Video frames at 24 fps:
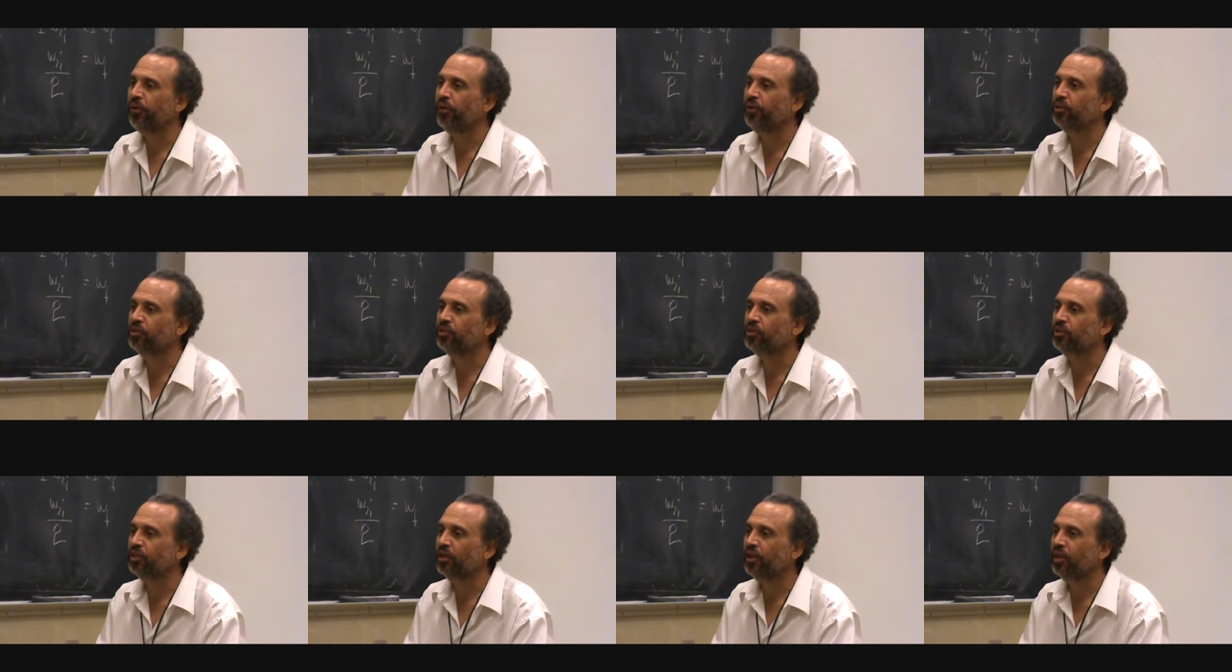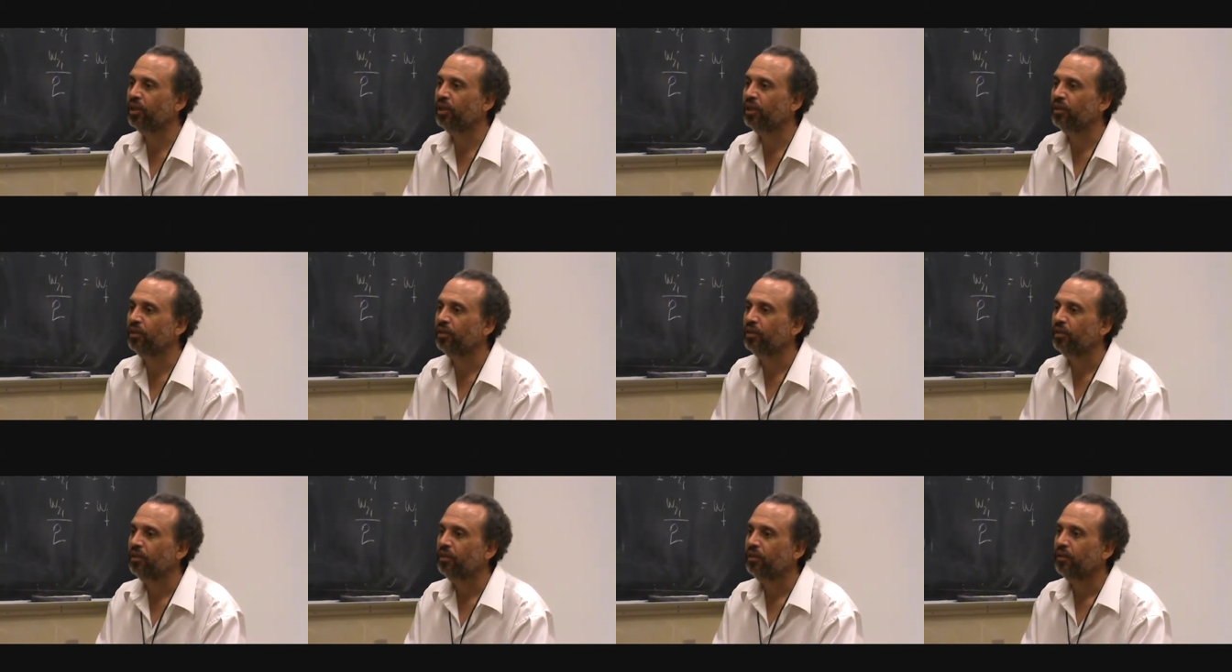there's
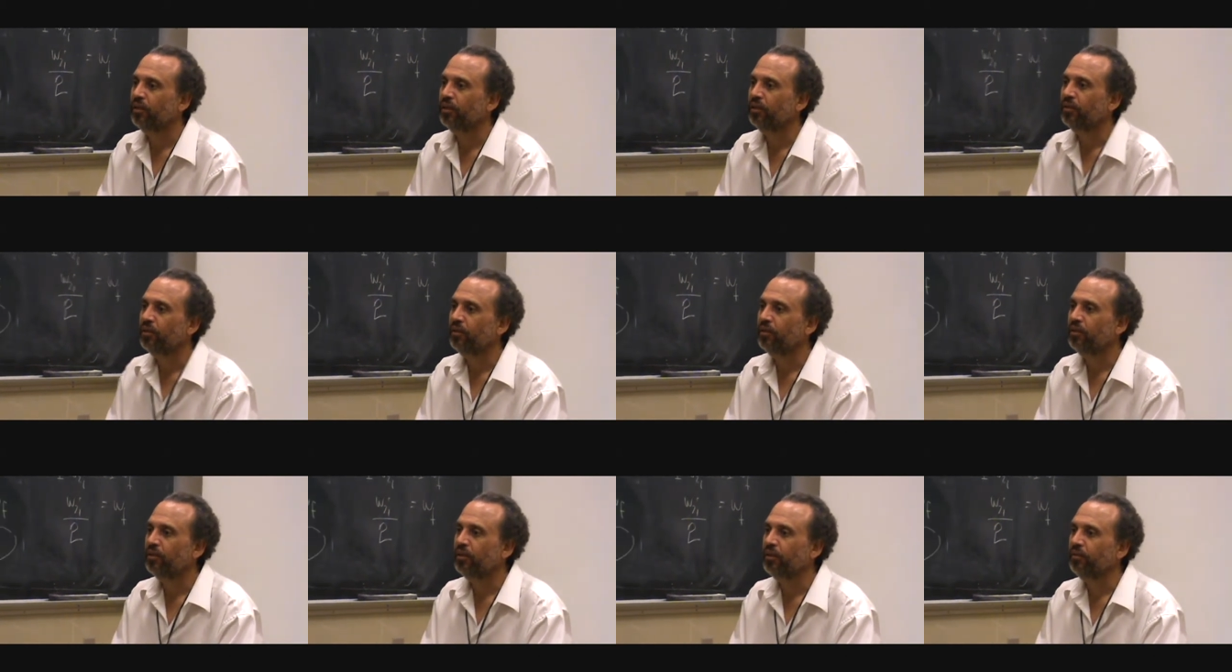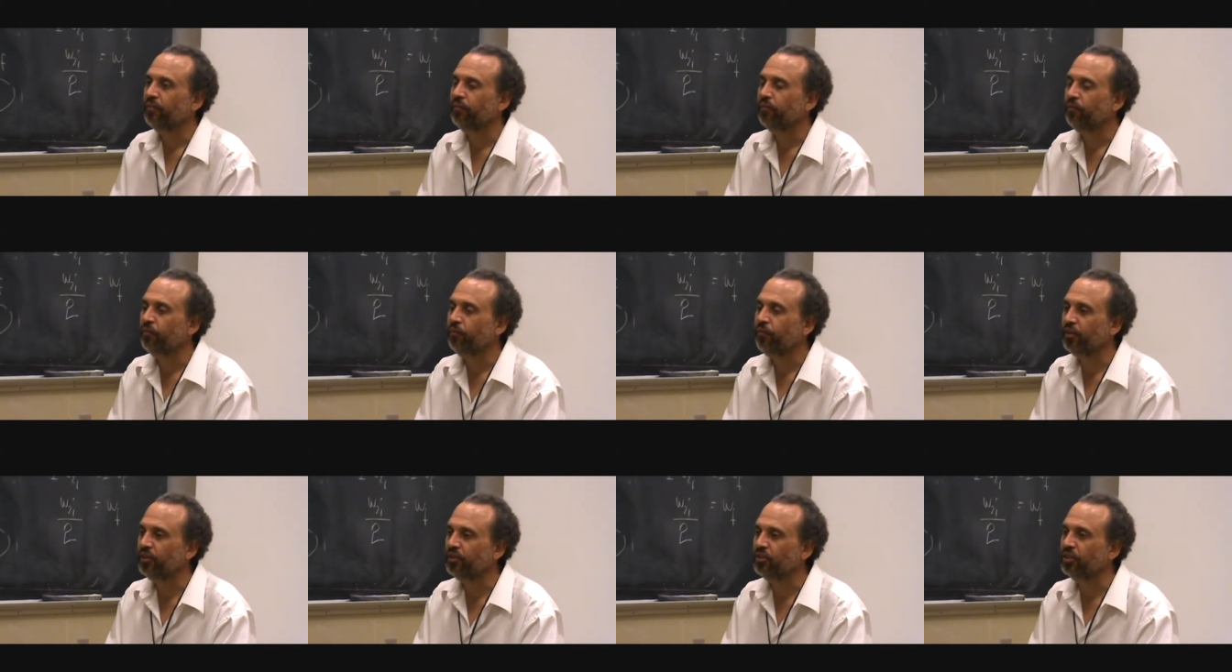uh,
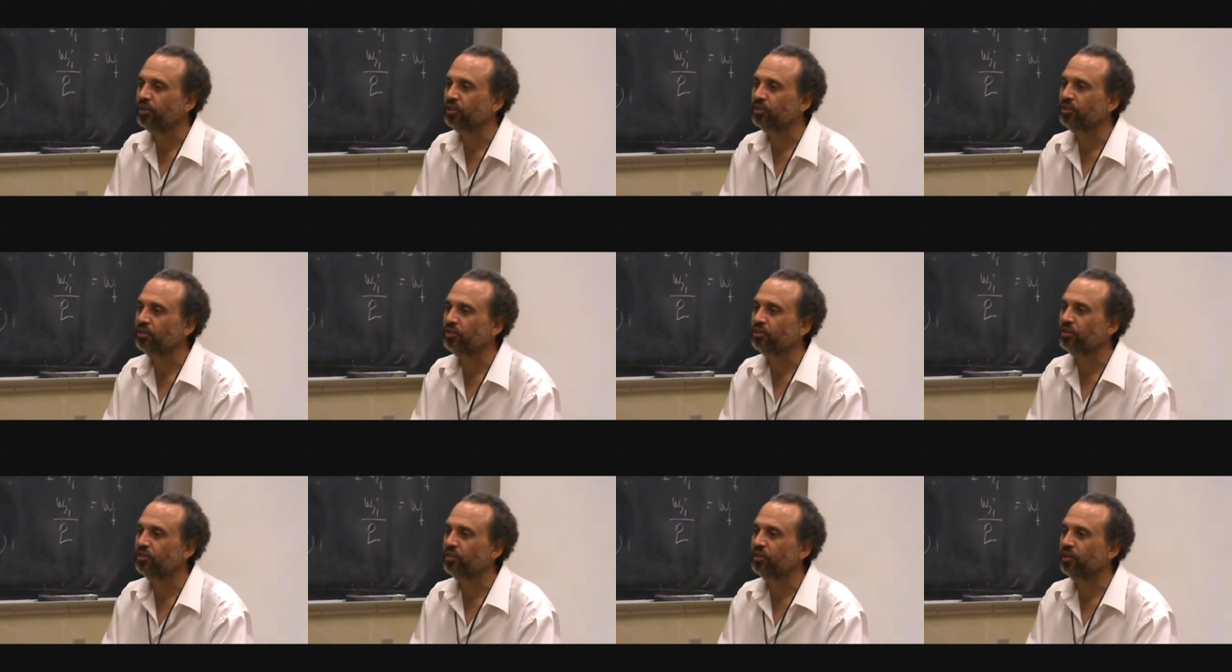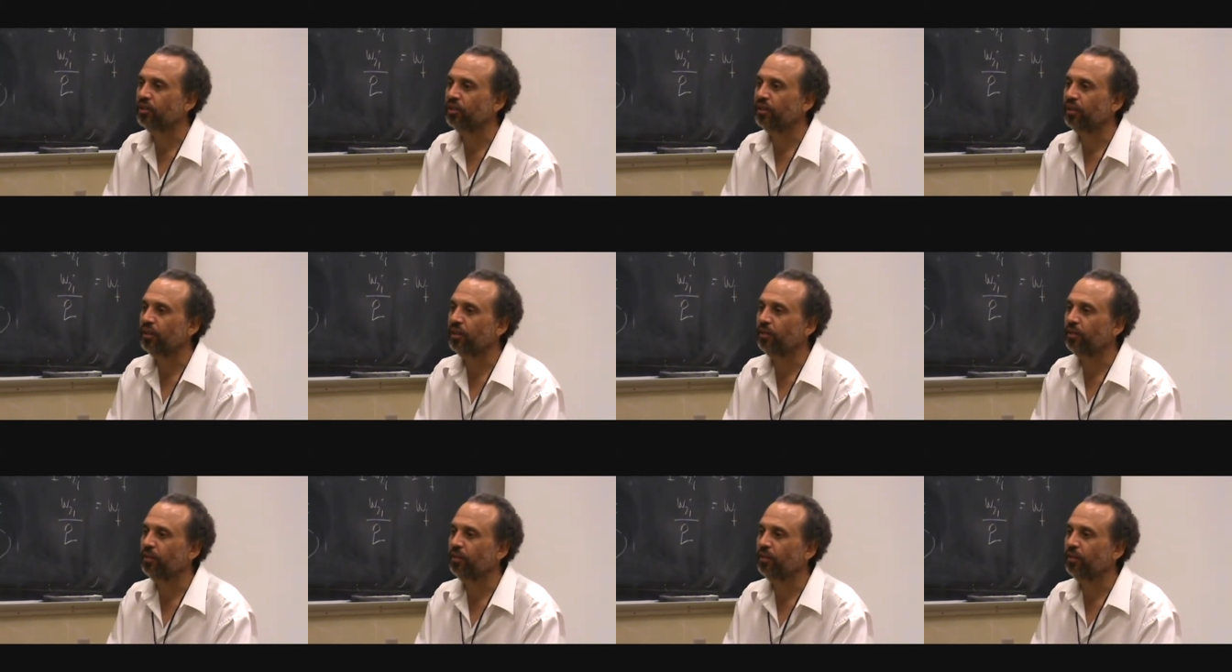physics